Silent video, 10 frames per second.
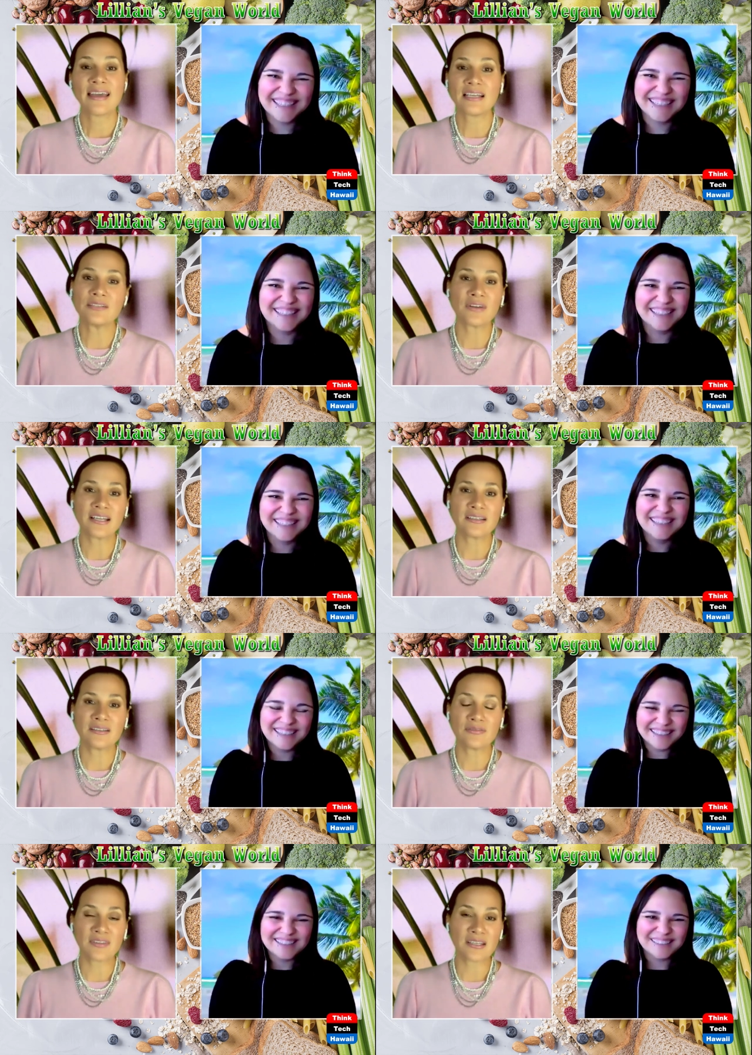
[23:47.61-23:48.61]
Speaker 1: And if I
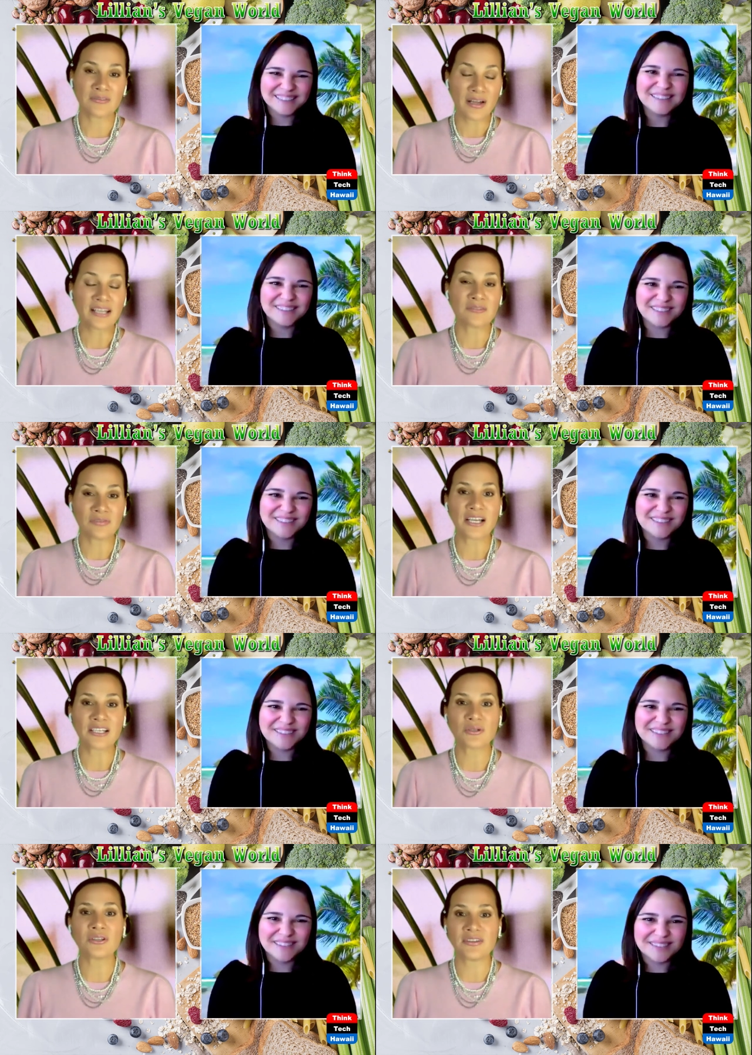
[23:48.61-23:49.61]
if the, if I can find
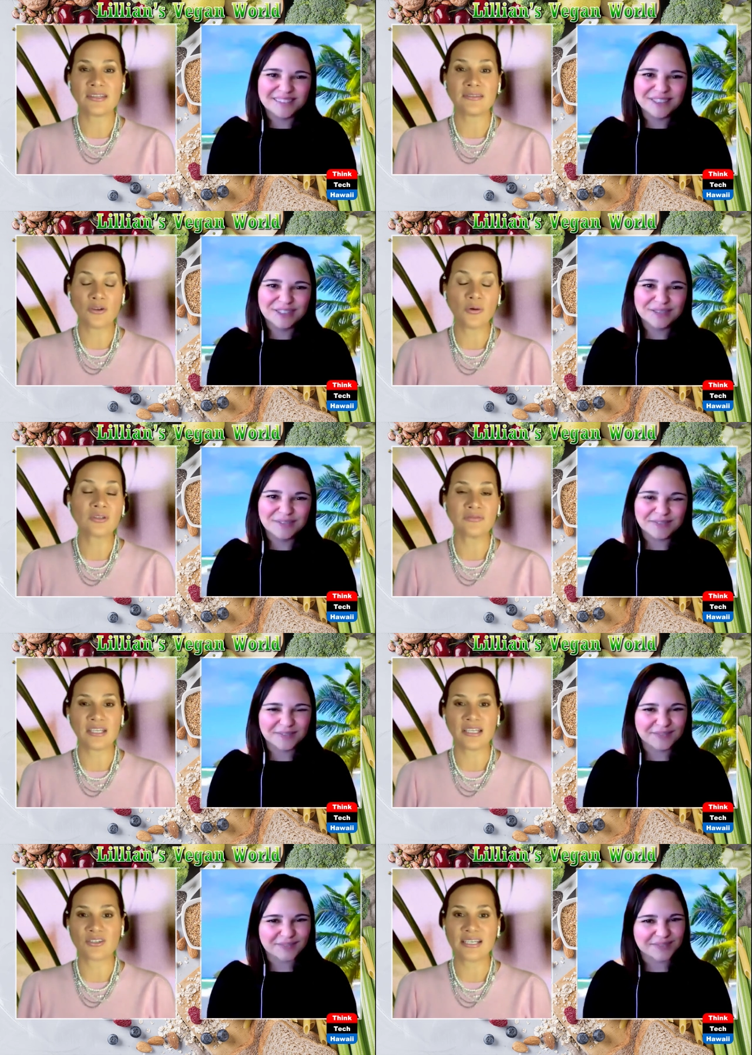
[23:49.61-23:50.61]
all the all of
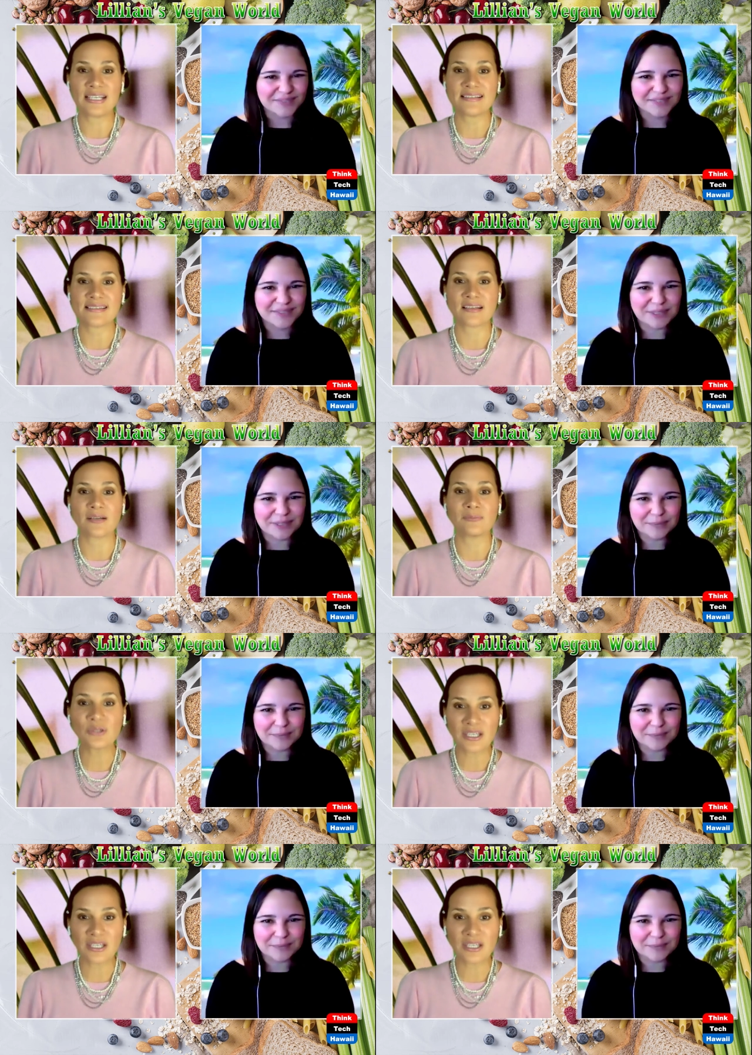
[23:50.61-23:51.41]
the ingredients that I'm